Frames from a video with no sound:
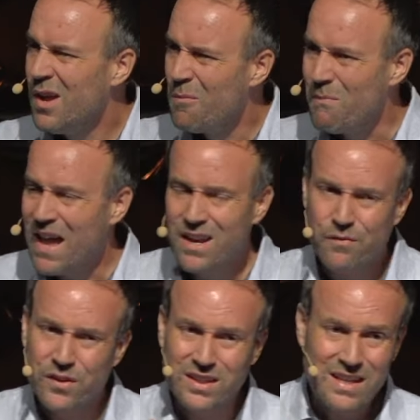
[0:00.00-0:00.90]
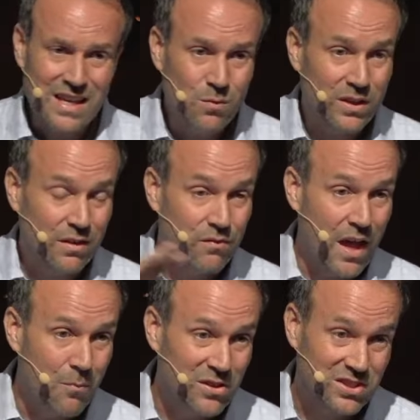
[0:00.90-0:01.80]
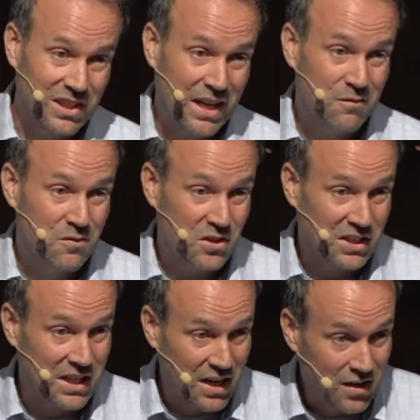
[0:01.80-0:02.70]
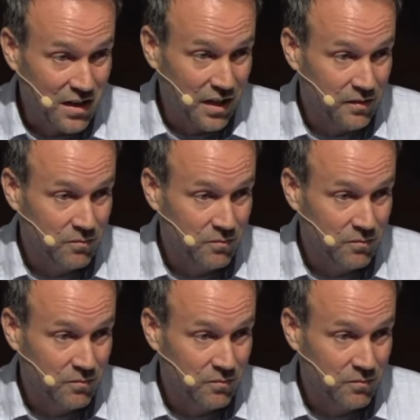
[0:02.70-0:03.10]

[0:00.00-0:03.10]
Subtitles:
man, if the king would give that much land for a carrot,